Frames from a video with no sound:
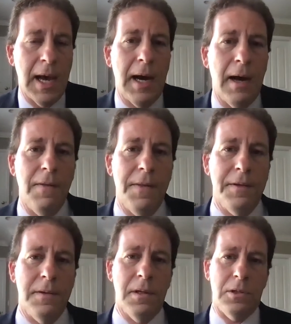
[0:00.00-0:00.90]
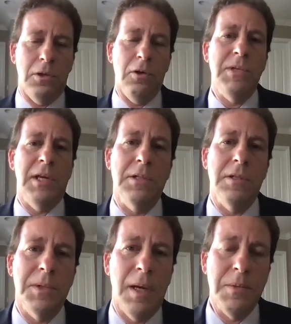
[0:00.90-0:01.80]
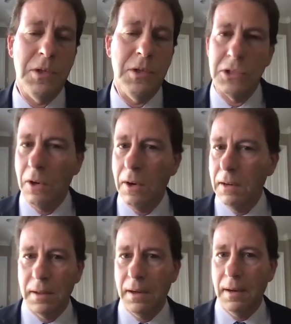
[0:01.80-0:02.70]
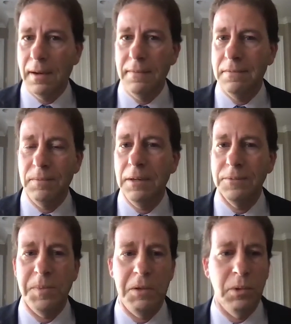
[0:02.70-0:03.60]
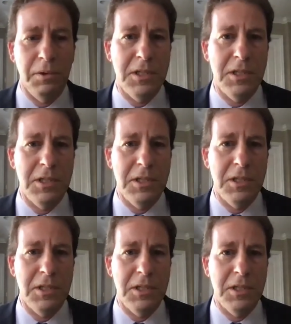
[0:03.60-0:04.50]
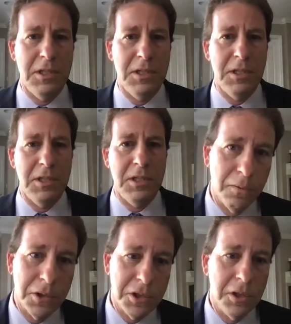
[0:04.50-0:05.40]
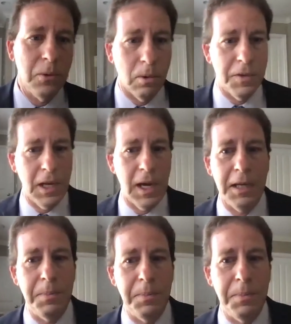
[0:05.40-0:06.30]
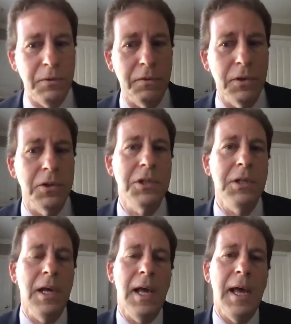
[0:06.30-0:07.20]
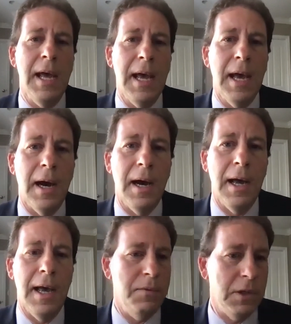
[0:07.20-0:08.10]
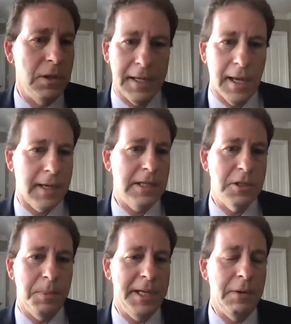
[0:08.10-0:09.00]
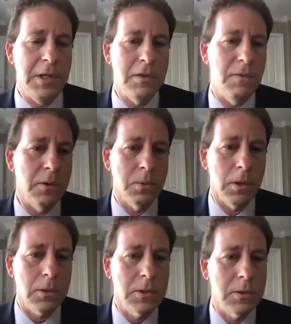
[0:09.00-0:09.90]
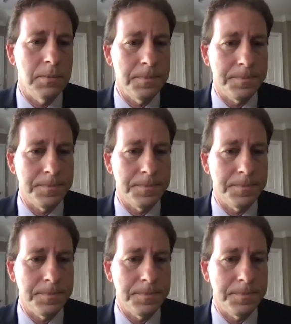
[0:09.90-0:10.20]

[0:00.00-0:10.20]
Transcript: The terms that are sometimes used are, well, to be really simple, the painful version or the non-painful version. And if you'd like, I can explain how each of those works.